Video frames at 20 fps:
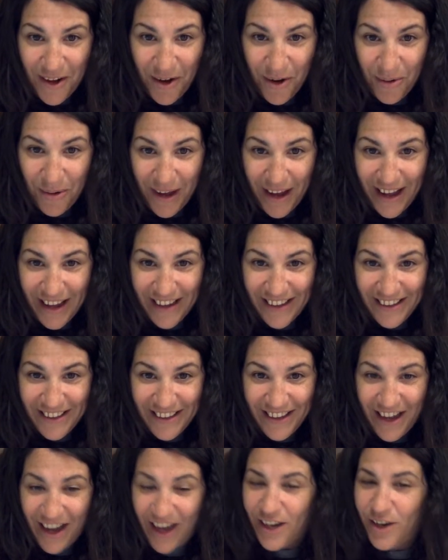Okay?
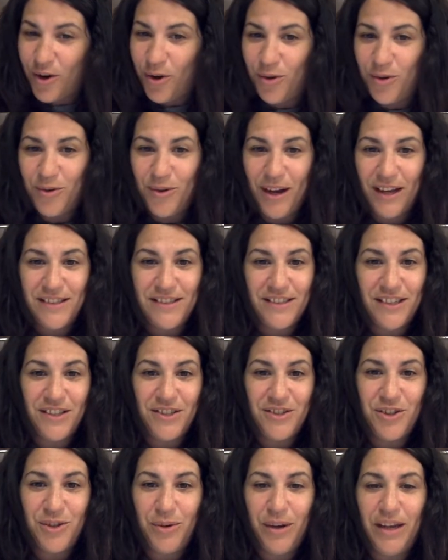I know you guys
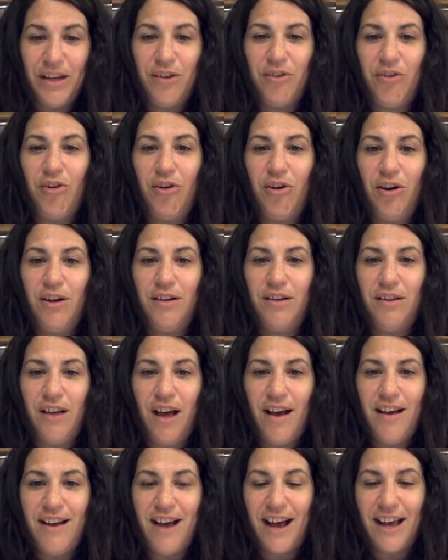can do it. Good
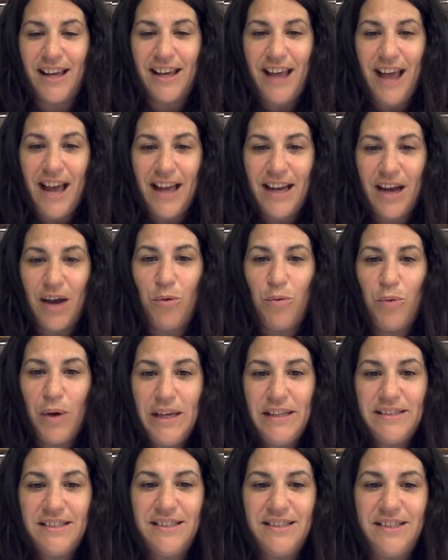luck. I cannot
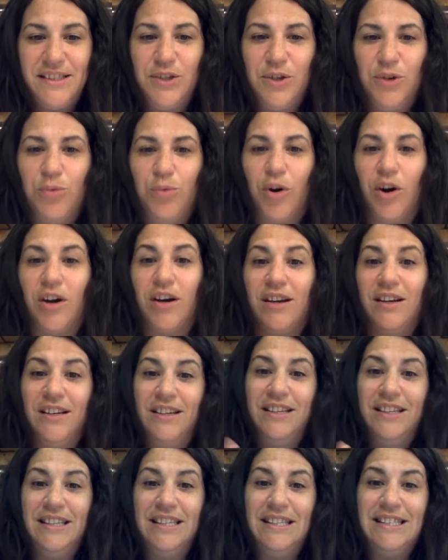wait to see your work.
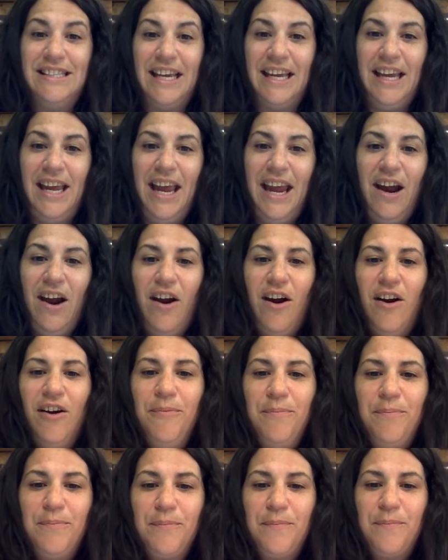Take care.